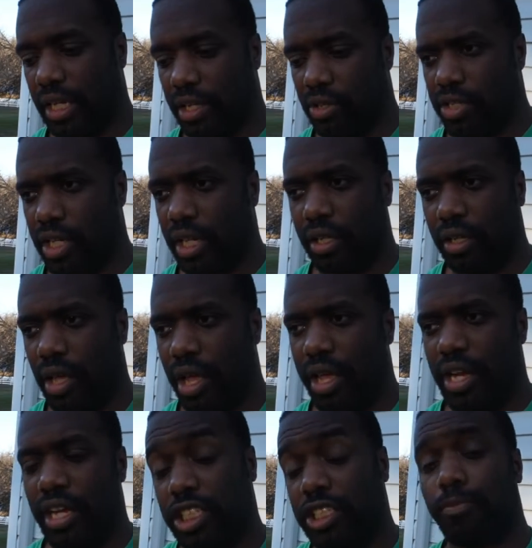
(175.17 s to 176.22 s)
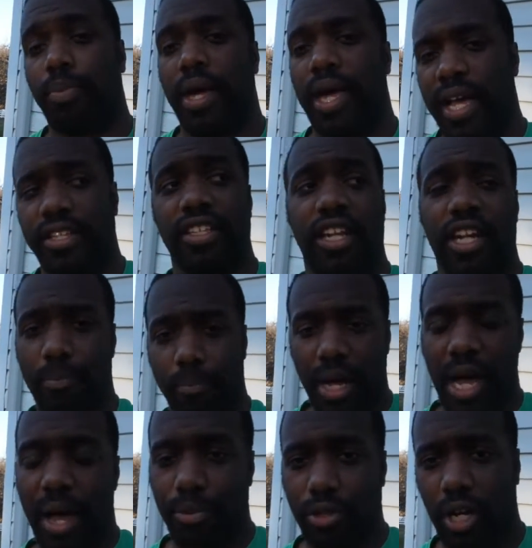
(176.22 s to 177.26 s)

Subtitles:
it was like, it expands and it pops,